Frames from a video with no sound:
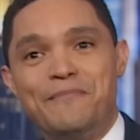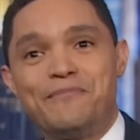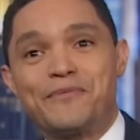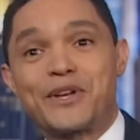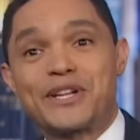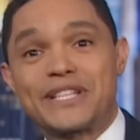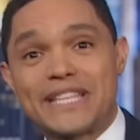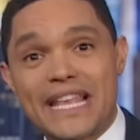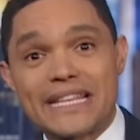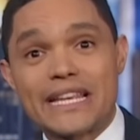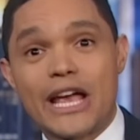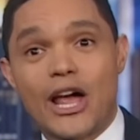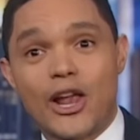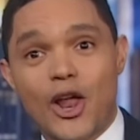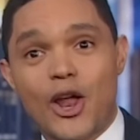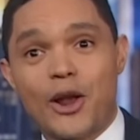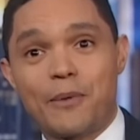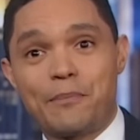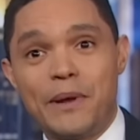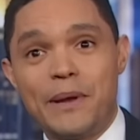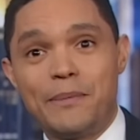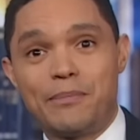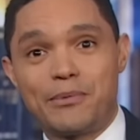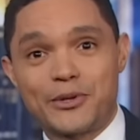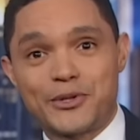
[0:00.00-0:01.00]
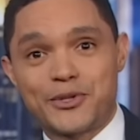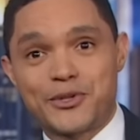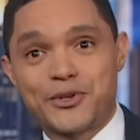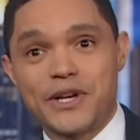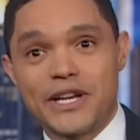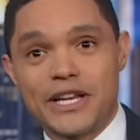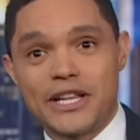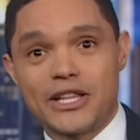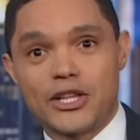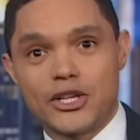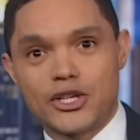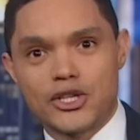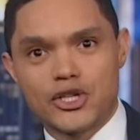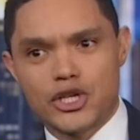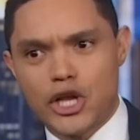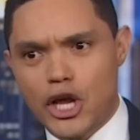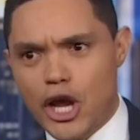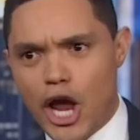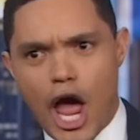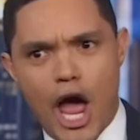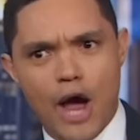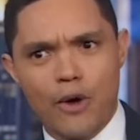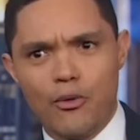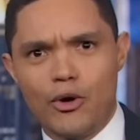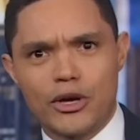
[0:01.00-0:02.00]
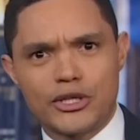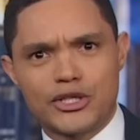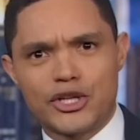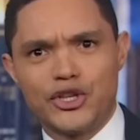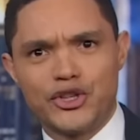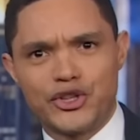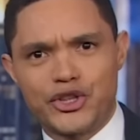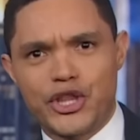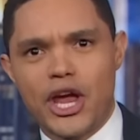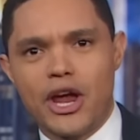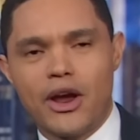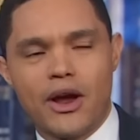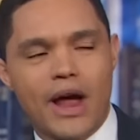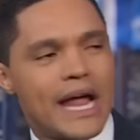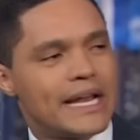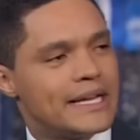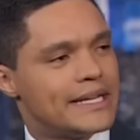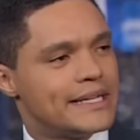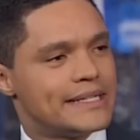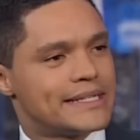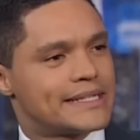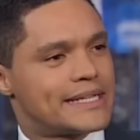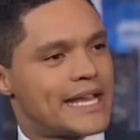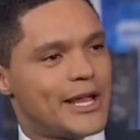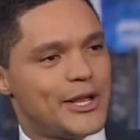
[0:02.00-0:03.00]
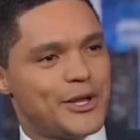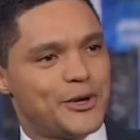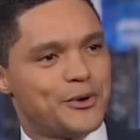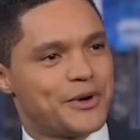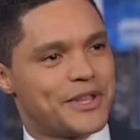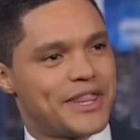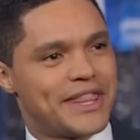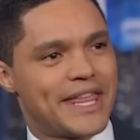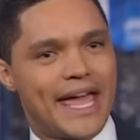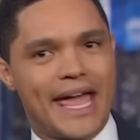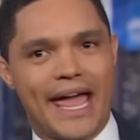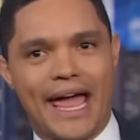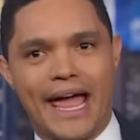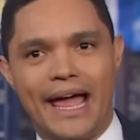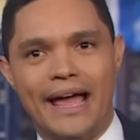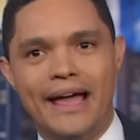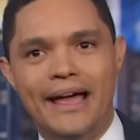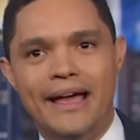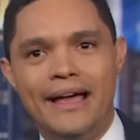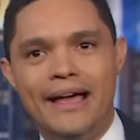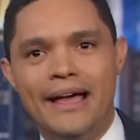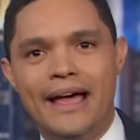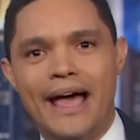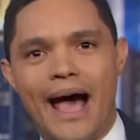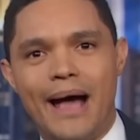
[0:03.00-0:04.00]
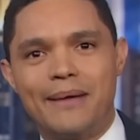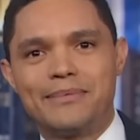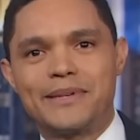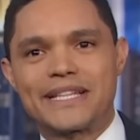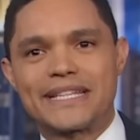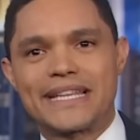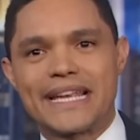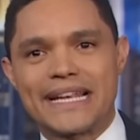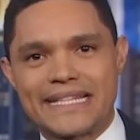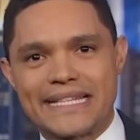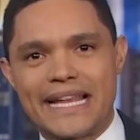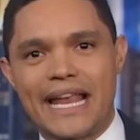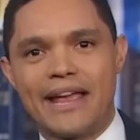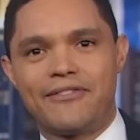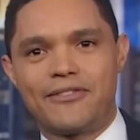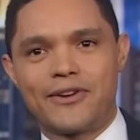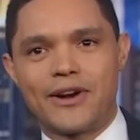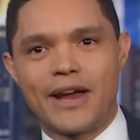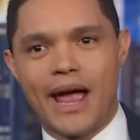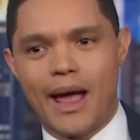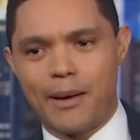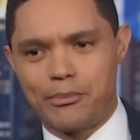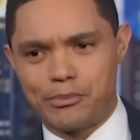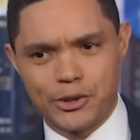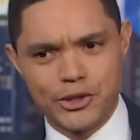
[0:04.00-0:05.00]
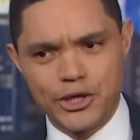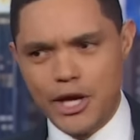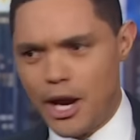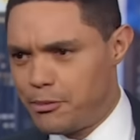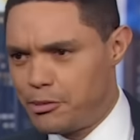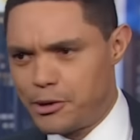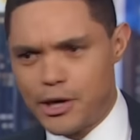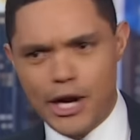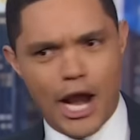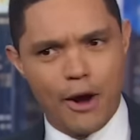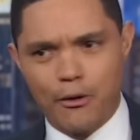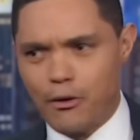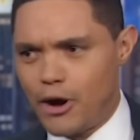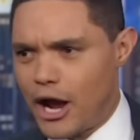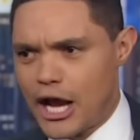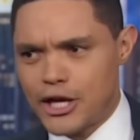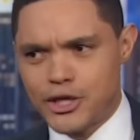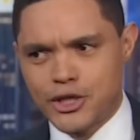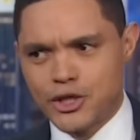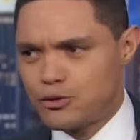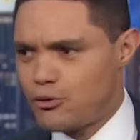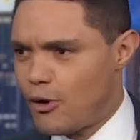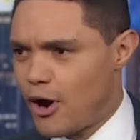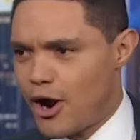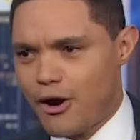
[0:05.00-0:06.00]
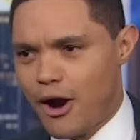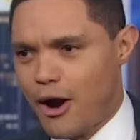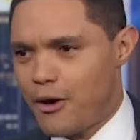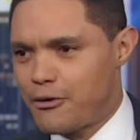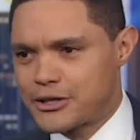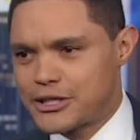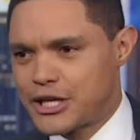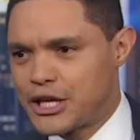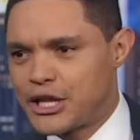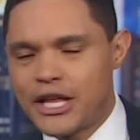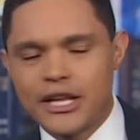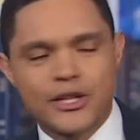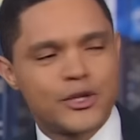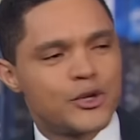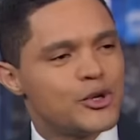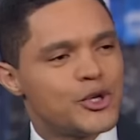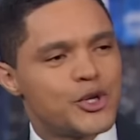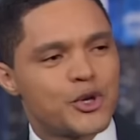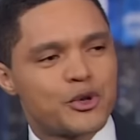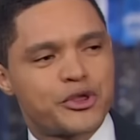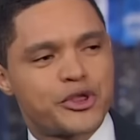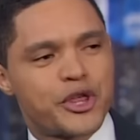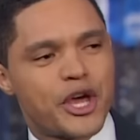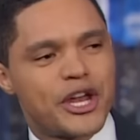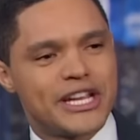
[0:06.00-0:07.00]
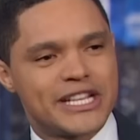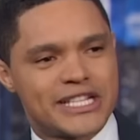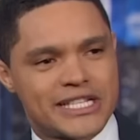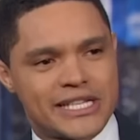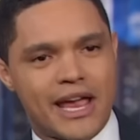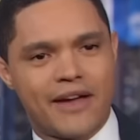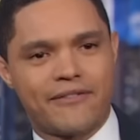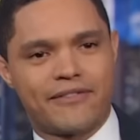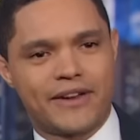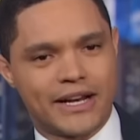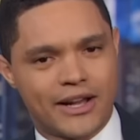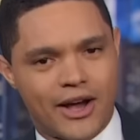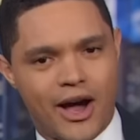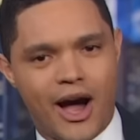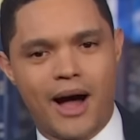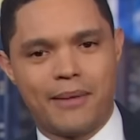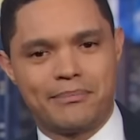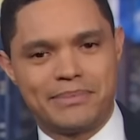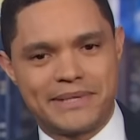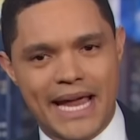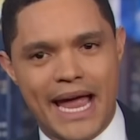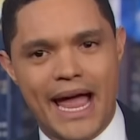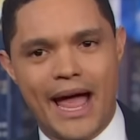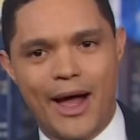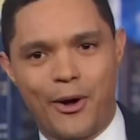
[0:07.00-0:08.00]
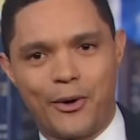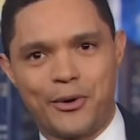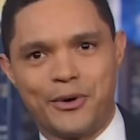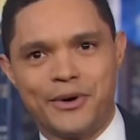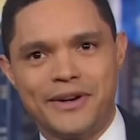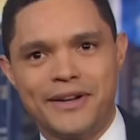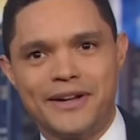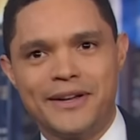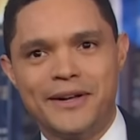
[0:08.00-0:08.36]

Because that's how a lot of people treat it. They're just like, I wasn't there, I didn't say you were there. I'm just like, slavery happened. Yeah, but I swear I wasn't there. Dude, you're 37, calm down.